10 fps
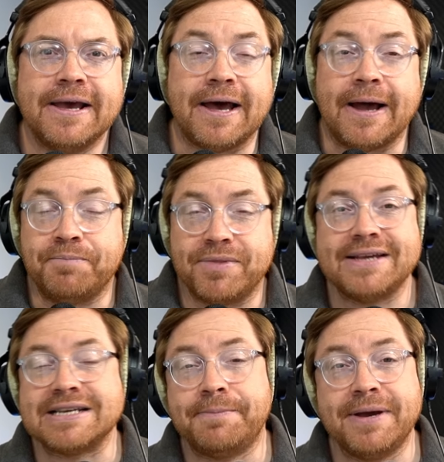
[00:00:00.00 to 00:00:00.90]

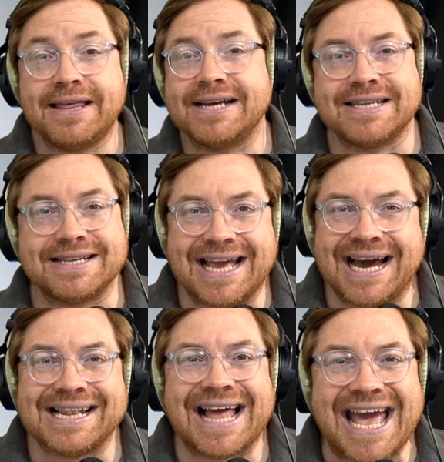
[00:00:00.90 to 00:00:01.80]
That's in
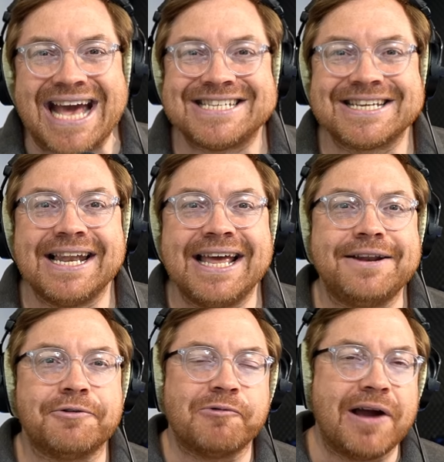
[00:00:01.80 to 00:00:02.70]
Cadillac
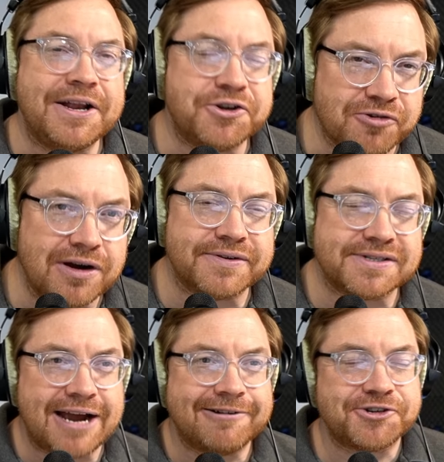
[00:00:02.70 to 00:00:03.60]
Escalade and Range Rover
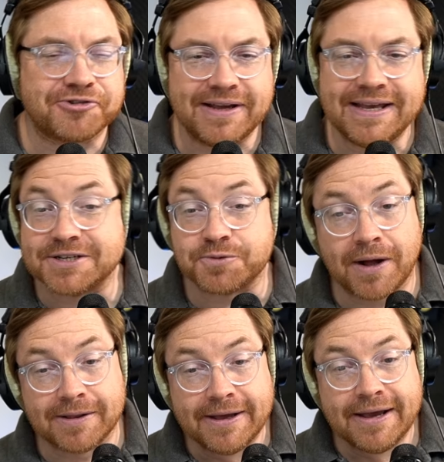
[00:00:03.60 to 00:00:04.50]
territory as
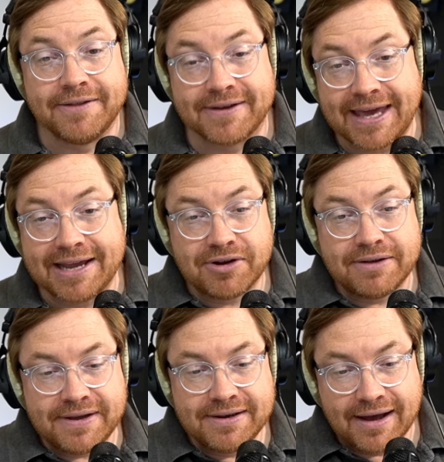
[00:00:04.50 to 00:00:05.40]
well. And the Kia
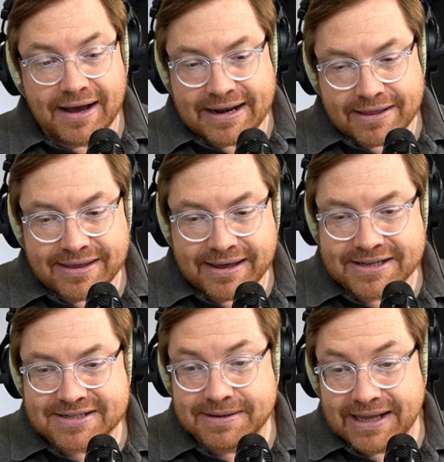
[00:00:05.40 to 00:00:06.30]
EV9, I think, is